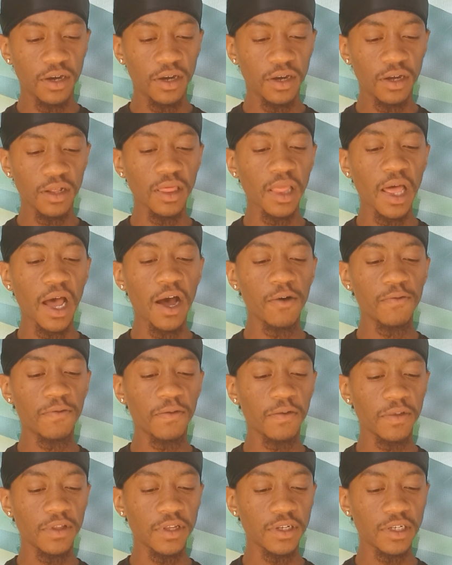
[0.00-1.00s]
allow
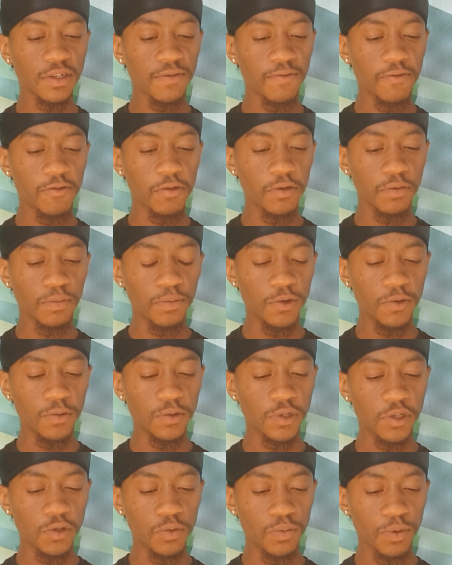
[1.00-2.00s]
for this full moon,
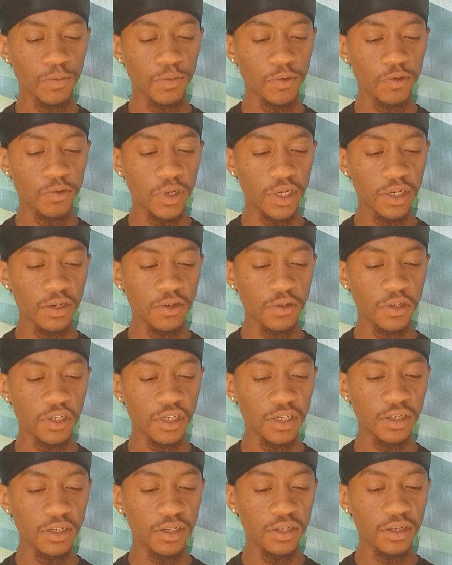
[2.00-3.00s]
supermoon
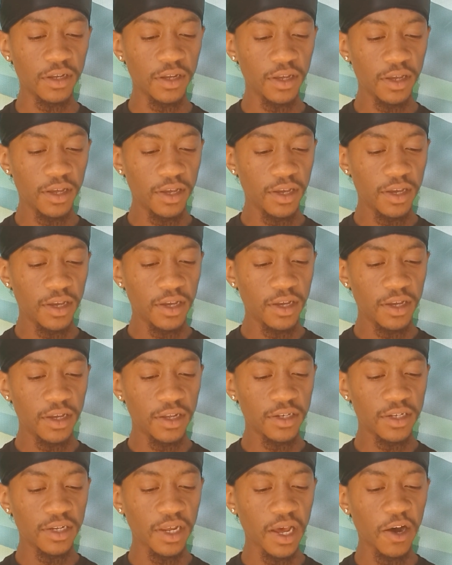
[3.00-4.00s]
energy
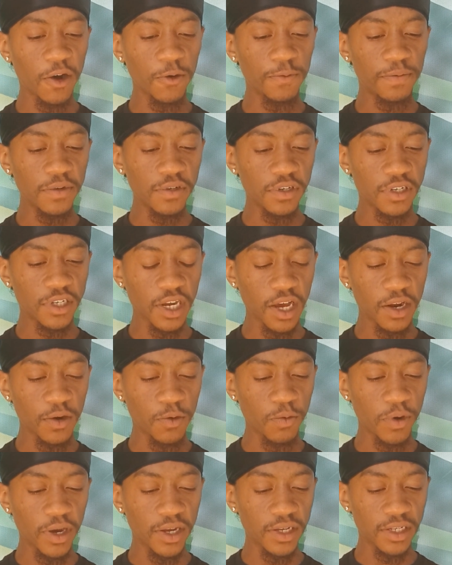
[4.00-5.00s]
to help you shed
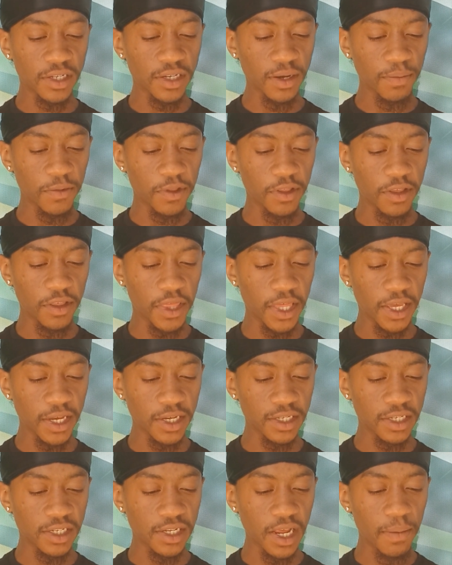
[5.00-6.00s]
away some of the
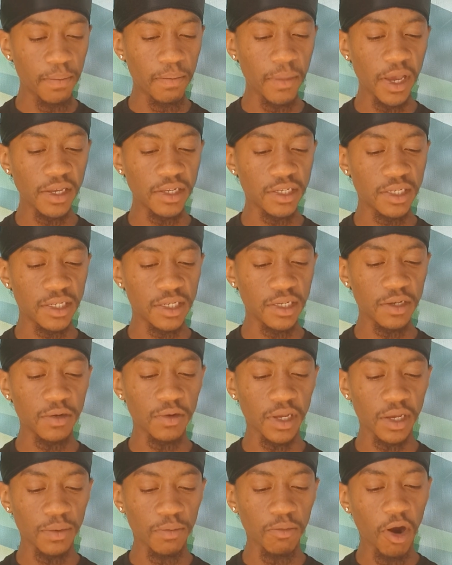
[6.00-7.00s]
things that may still
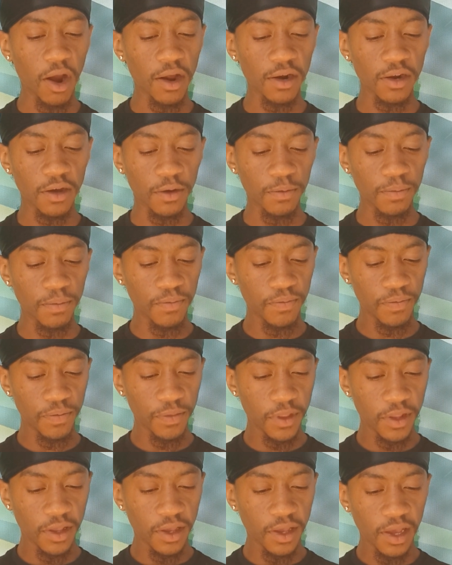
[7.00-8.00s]
get brought up
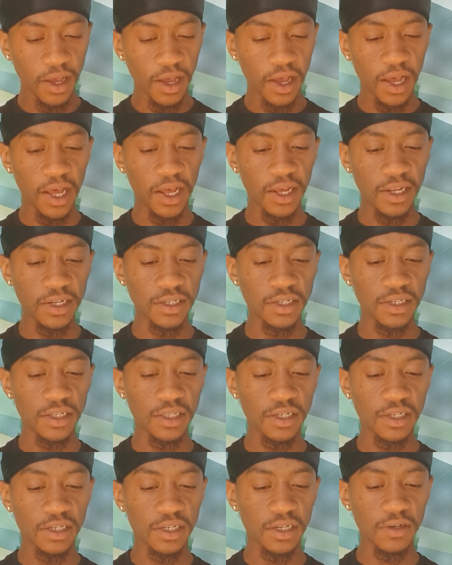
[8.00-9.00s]
as
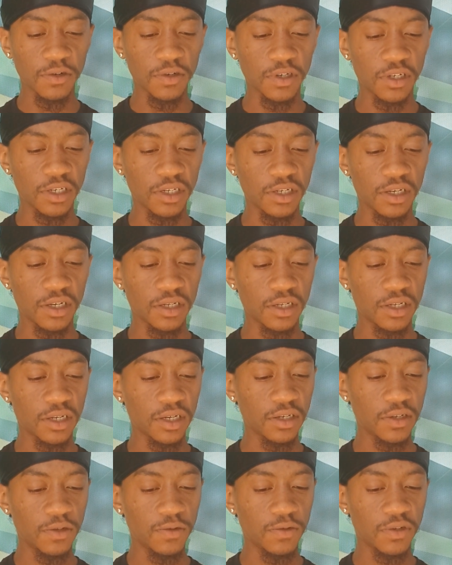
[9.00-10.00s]
this energy
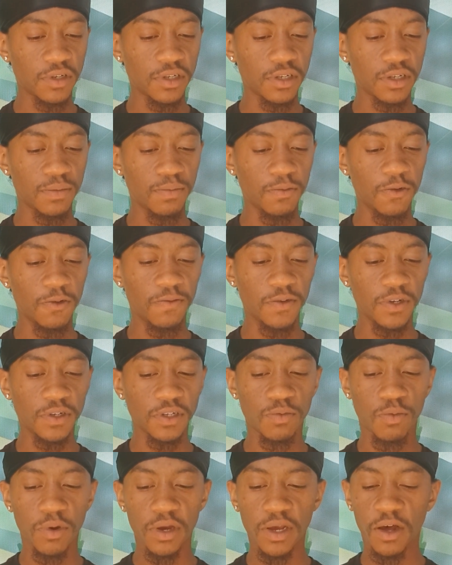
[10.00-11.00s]
continues to move
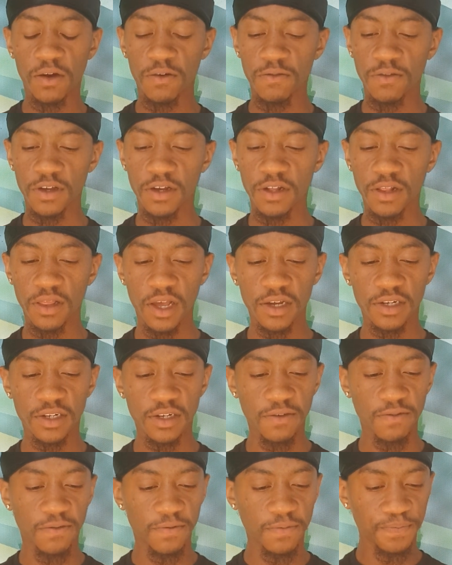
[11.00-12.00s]
its way out of the
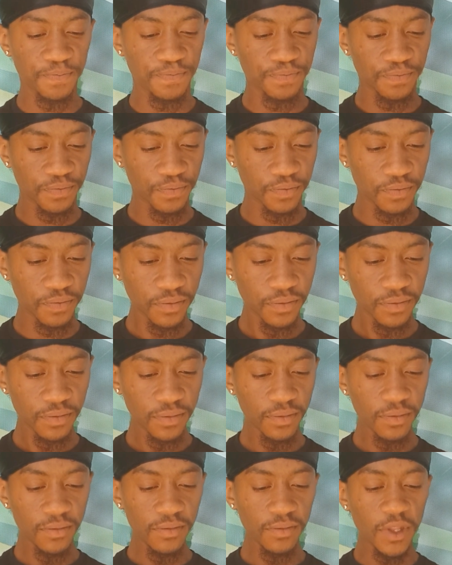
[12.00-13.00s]
collective.
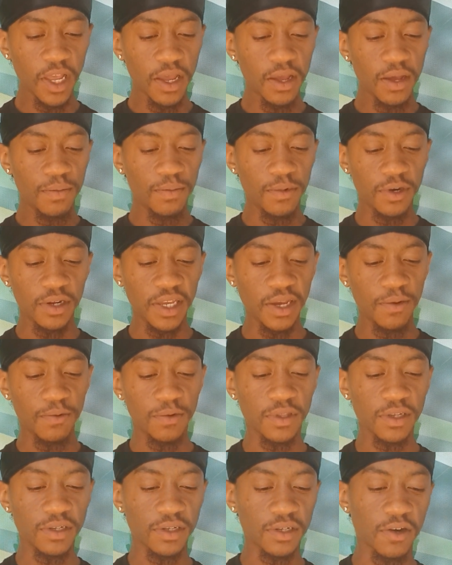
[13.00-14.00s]
But again,
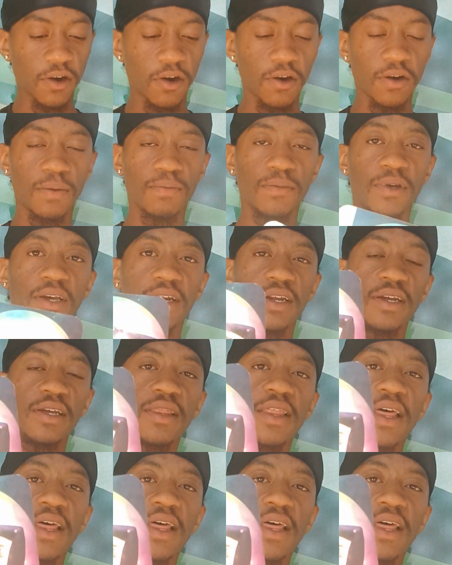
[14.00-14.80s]
with this card, I'm getting